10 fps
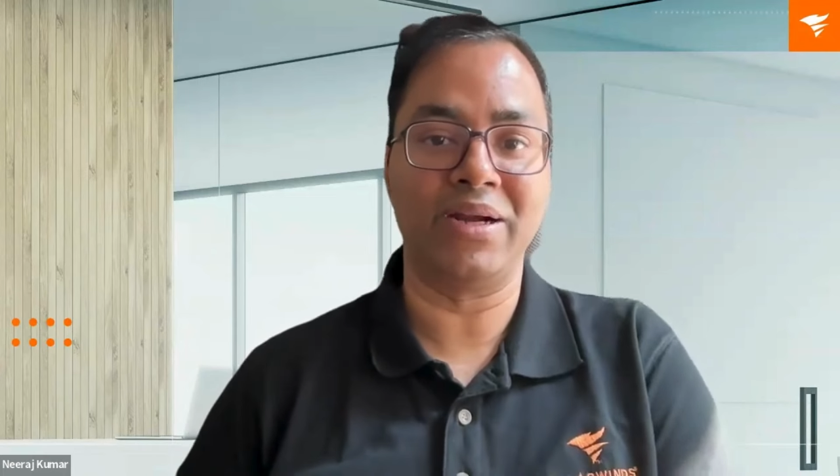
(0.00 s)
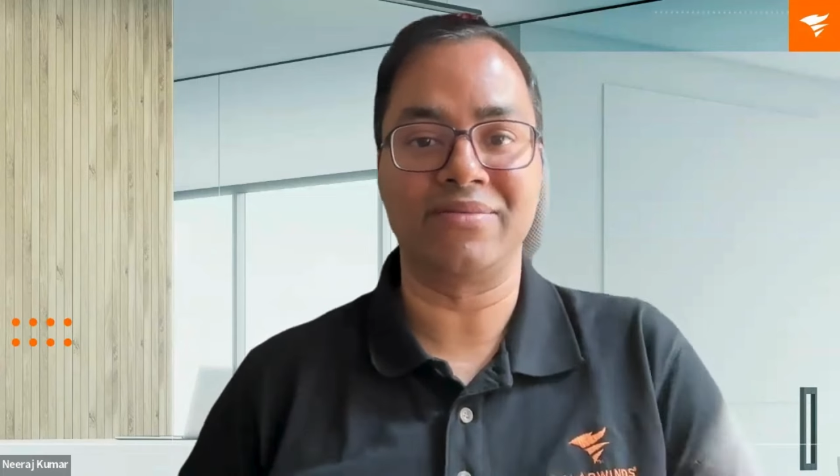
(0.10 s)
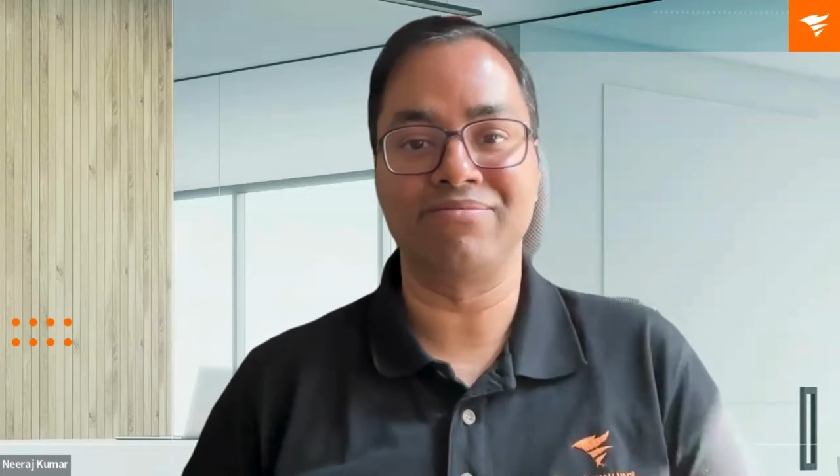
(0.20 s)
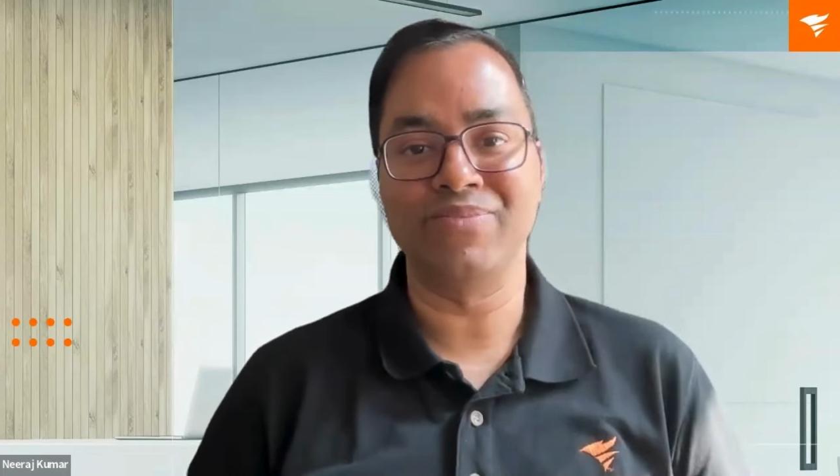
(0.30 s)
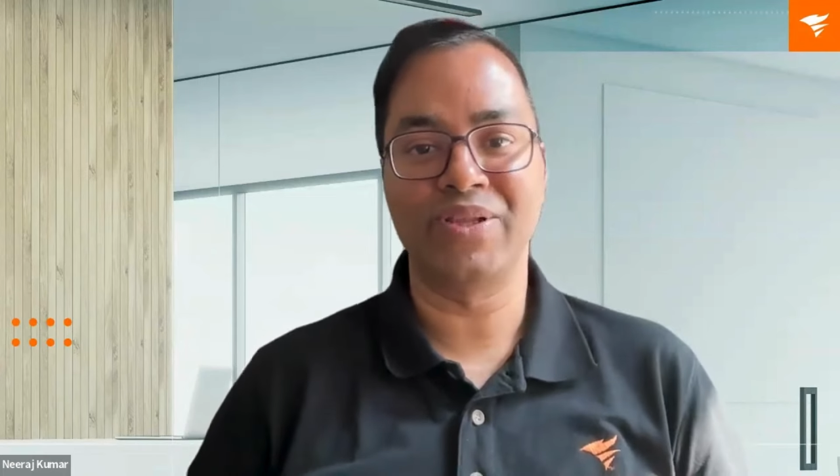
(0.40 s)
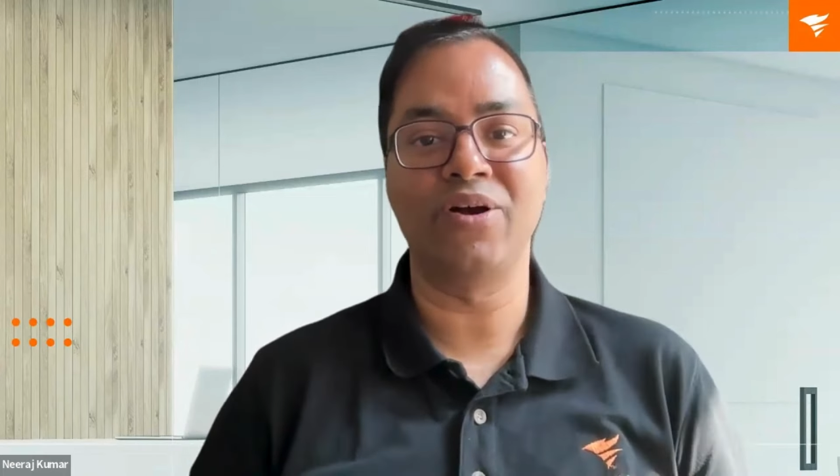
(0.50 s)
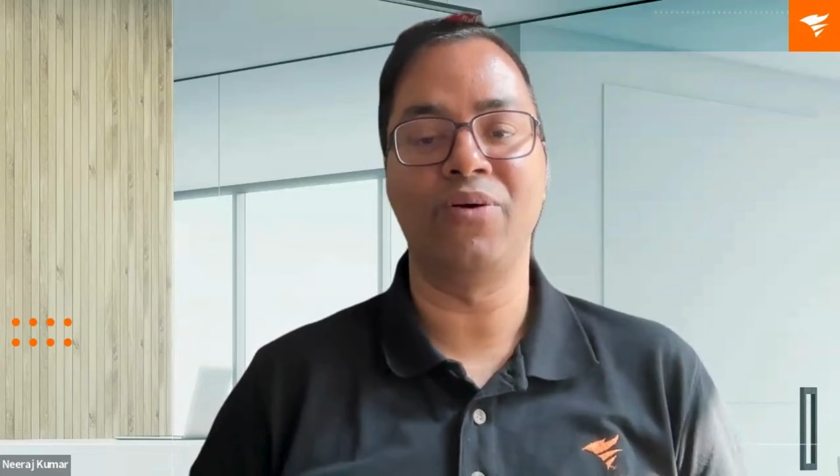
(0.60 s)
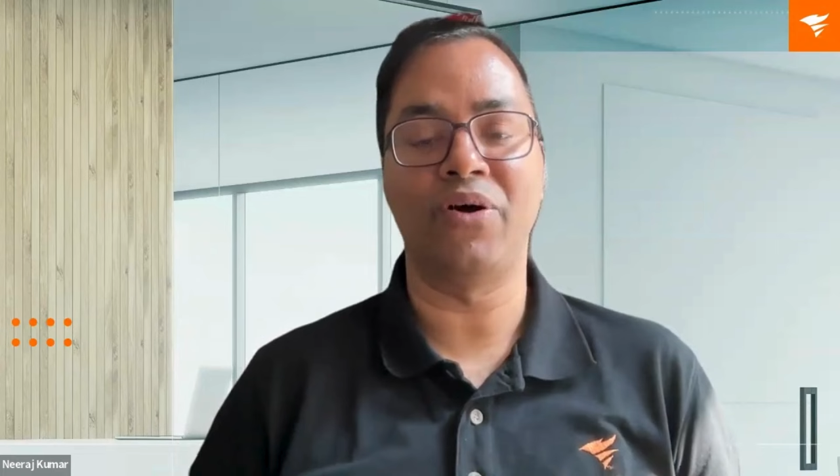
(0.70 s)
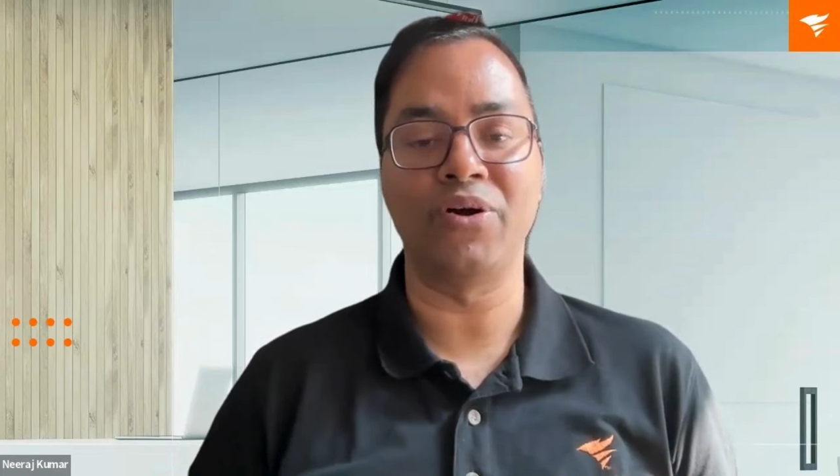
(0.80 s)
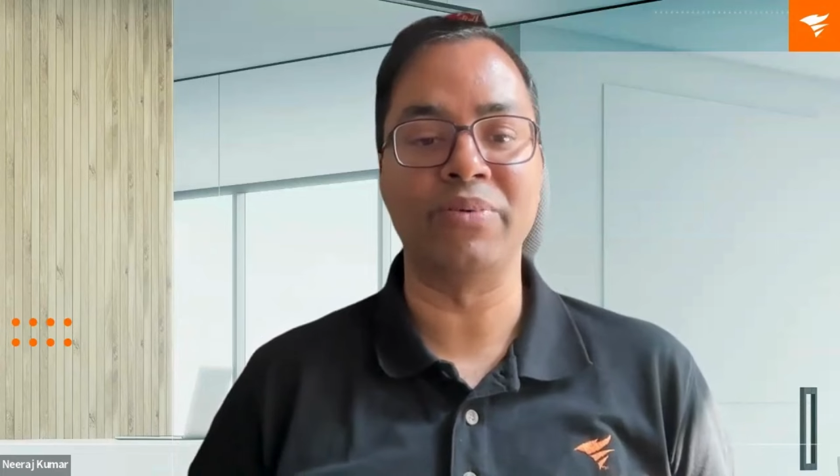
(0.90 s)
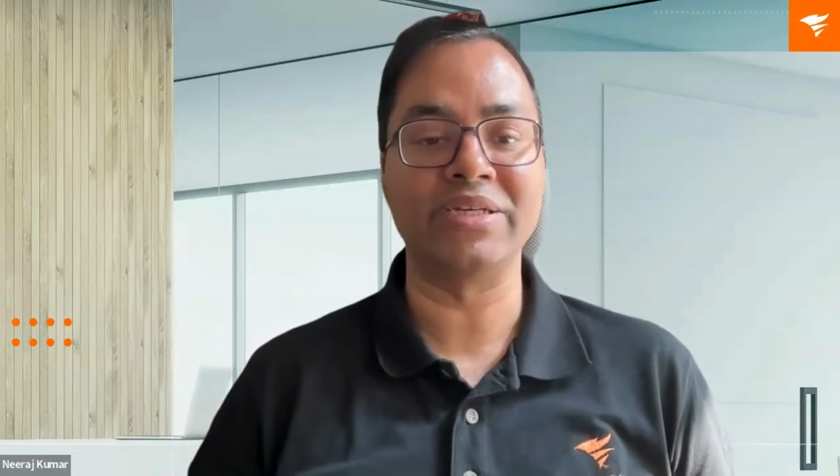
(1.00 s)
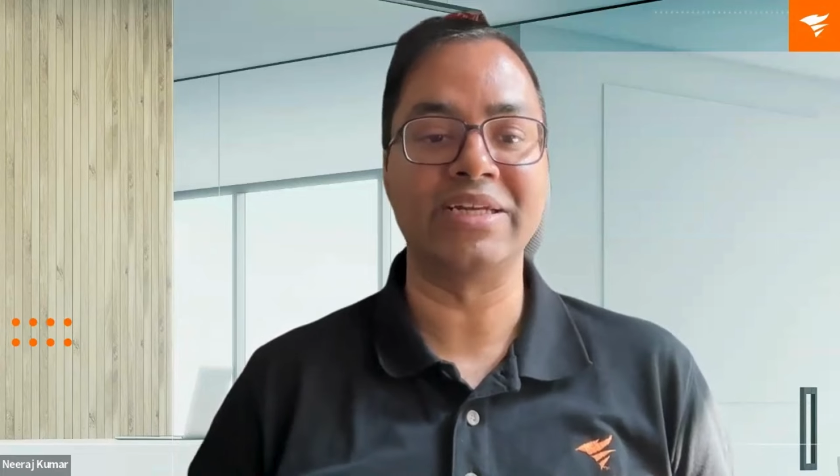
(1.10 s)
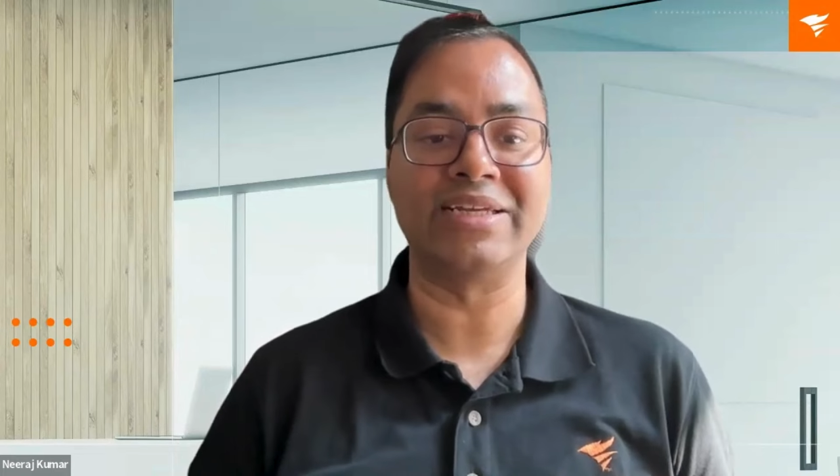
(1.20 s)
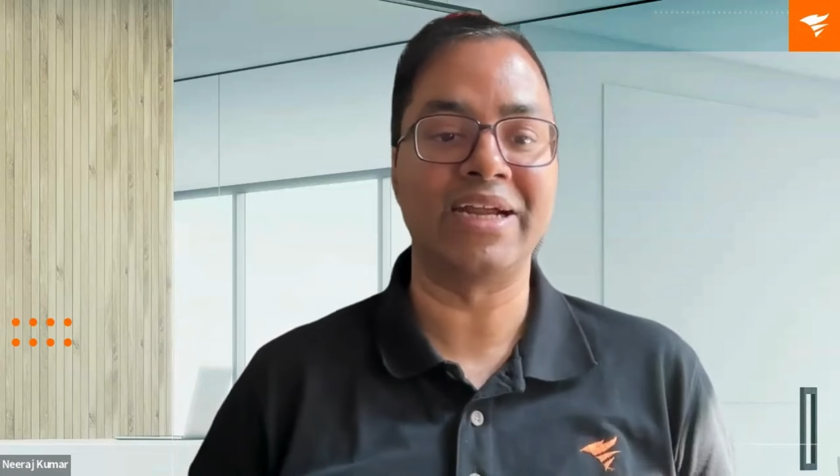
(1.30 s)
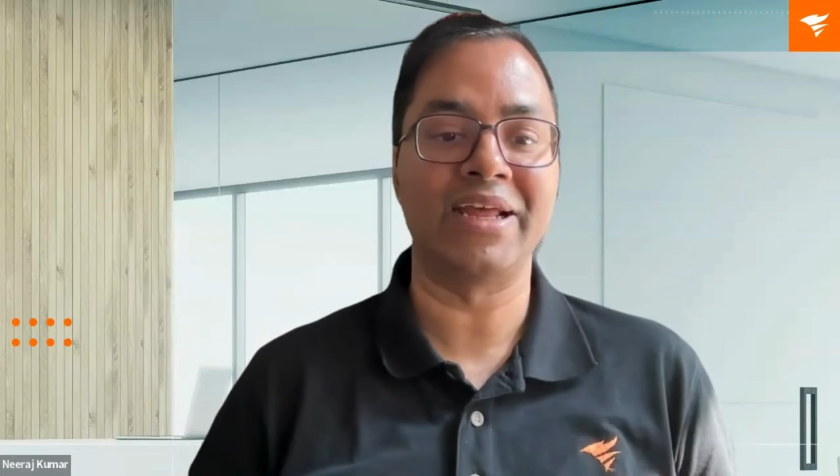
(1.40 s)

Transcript: But think of automation is